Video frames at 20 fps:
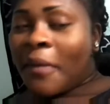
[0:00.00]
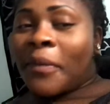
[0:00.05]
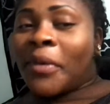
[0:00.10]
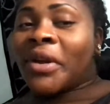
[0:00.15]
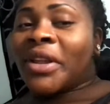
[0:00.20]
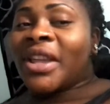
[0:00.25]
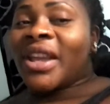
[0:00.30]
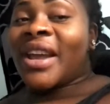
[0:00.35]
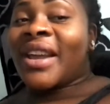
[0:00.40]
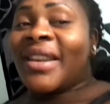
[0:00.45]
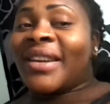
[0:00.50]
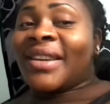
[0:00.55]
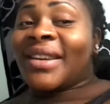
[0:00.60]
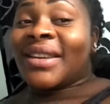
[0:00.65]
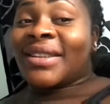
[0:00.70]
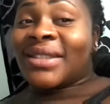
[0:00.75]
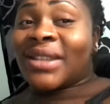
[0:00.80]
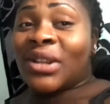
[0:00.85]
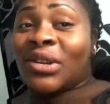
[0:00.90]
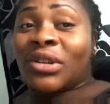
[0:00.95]
but yeah,
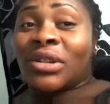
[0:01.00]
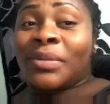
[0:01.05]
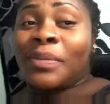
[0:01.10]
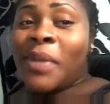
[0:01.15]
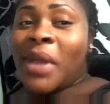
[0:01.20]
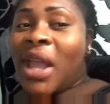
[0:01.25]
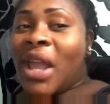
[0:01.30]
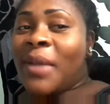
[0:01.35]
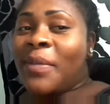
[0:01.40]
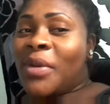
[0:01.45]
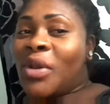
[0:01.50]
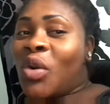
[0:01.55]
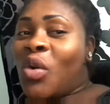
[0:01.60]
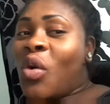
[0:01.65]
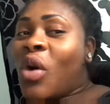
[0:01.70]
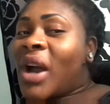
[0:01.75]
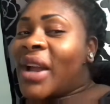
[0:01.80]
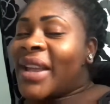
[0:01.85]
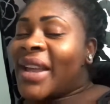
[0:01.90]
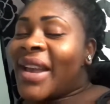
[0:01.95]
he is a good baby.
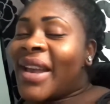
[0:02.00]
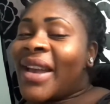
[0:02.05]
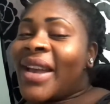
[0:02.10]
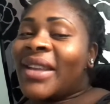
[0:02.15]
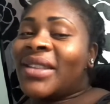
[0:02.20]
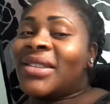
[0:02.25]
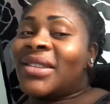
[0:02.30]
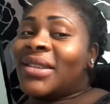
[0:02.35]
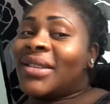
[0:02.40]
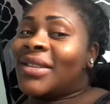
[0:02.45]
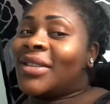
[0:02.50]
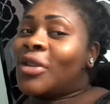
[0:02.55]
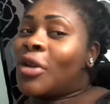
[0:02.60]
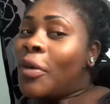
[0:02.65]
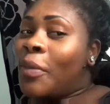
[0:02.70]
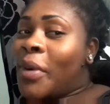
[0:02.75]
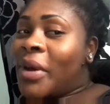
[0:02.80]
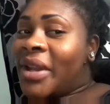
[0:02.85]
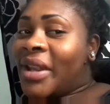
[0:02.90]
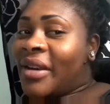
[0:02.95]
Quiet,
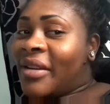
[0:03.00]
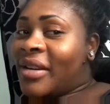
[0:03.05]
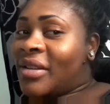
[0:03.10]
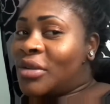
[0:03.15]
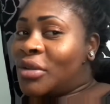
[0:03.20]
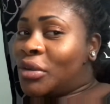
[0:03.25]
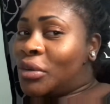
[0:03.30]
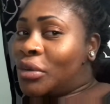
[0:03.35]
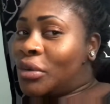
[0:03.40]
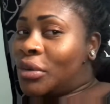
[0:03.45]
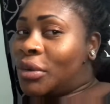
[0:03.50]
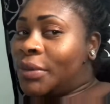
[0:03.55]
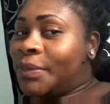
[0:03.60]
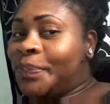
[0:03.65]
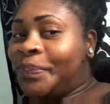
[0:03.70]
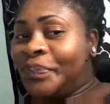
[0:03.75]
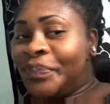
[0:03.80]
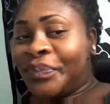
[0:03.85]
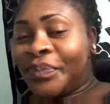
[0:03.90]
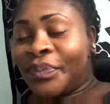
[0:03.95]
no bother at all.
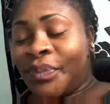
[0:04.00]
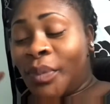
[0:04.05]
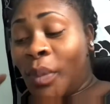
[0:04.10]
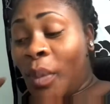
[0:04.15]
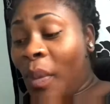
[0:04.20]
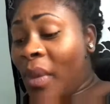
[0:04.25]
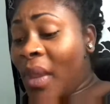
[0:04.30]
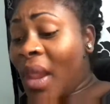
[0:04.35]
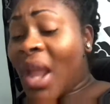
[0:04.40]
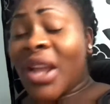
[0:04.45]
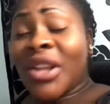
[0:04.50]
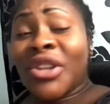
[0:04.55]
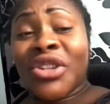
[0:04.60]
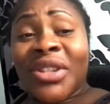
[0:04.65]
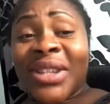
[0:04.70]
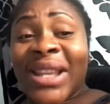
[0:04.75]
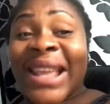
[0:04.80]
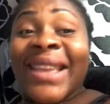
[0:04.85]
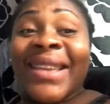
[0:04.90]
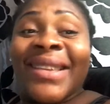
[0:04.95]
He
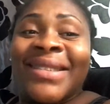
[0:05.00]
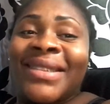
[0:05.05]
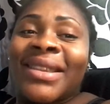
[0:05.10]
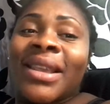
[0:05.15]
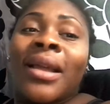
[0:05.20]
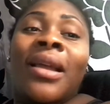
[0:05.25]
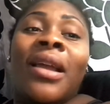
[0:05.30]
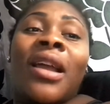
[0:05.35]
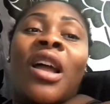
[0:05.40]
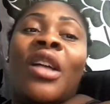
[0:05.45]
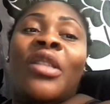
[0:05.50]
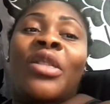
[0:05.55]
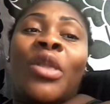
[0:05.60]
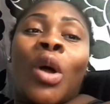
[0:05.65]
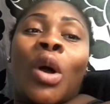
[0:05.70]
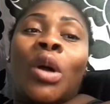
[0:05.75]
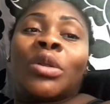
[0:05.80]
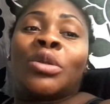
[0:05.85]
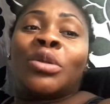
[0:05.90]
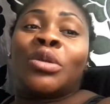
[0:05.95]
just eats
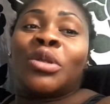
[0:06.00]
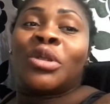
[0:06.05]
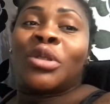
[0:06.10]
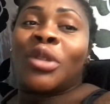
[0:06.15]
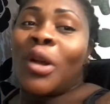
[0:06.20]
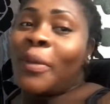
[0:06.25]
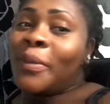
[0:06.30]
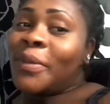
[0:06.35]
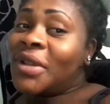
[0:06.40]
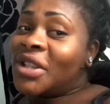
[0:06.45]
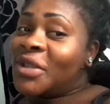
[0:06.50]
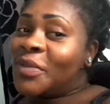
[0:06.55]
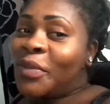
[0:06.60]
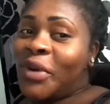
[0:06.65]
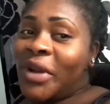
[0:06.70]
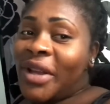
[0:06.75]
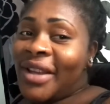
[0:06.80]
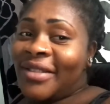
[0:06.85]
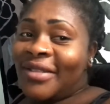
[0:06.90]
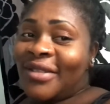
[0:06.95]
non-stop. This
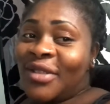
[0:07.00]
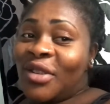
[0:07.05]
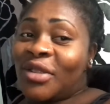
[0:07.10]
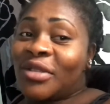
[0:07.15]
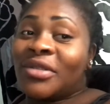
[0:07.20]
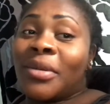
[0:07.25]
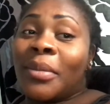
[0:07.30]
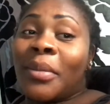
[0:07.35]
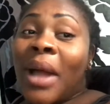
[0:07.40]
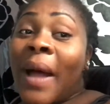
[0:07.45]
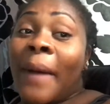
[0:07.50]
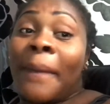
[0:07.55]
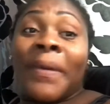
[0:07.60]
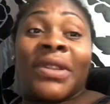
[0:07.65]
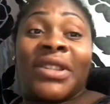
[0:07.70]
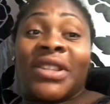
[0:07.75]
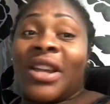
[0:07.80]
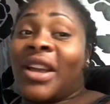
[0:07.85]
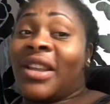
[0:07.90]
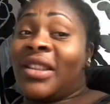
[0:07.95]
boy has got some
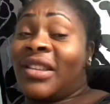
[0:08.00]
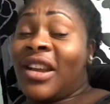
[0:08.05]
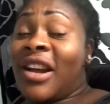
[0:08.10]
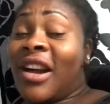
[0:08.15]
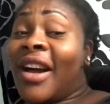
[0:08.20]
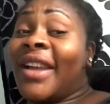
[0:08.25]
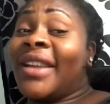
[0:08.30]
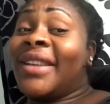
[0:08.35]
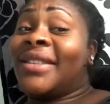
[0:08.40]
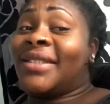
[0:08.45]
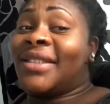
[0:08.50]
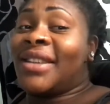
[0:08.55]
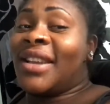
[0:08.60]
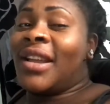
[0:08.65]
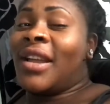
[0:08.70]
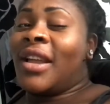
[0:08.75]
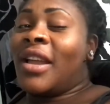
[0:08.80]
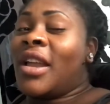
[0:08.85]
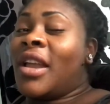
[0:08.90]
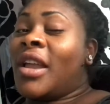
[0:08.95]
appetite, guys.
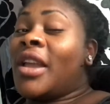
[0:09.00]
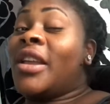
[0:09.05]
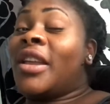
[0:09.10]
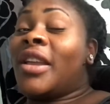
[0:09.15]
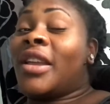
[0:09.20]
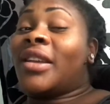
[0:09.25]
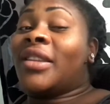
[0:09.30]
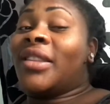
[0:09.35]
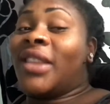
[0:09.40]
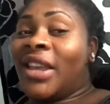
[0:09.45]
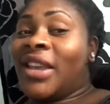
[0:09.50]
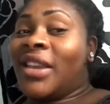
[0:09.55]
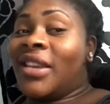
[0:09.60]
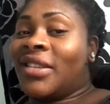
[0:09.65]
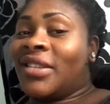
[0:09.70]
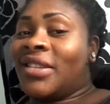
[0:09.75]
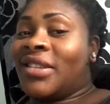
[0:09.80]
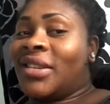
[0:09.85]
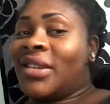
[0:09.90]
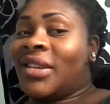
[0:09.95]
He can
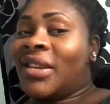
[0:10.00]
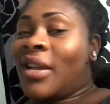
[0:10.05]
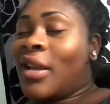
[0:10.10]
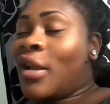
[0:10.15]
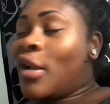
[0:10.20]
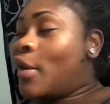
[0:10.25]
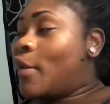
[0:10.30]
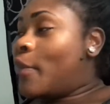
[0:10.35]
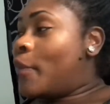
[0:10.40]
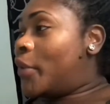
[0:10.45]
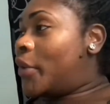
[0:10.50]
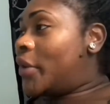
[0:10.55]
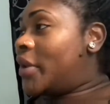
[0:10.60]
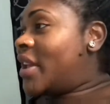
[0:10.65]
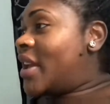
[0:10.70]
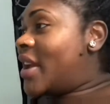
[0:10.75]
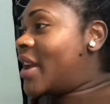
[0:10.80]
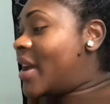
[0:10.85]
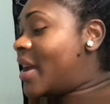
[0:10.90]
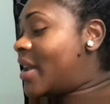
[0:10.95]
eat.
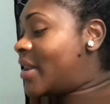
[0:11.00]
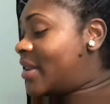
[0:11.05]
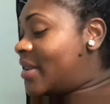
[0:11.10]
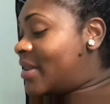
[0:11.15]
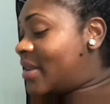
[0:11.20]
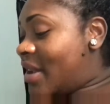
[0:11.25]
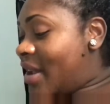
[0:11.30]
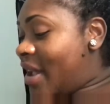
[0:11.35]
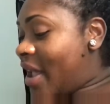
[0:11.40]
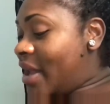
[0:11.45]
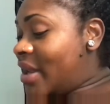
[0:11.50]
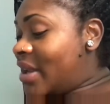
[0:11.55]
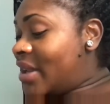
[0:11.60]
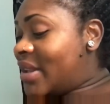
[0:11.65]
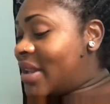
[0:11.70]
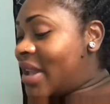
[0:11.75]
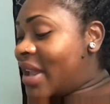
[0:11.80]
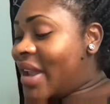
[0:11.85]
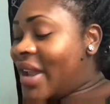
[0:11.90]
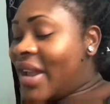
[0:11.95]
But yeah, these are early
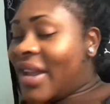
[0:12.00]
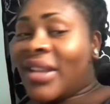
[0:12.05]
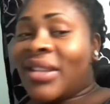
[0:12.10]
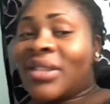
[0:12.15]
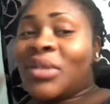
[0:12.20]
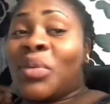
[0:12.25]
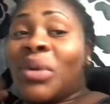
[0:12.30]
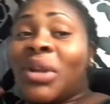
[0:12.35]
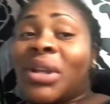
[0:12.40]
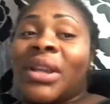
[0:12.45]
days.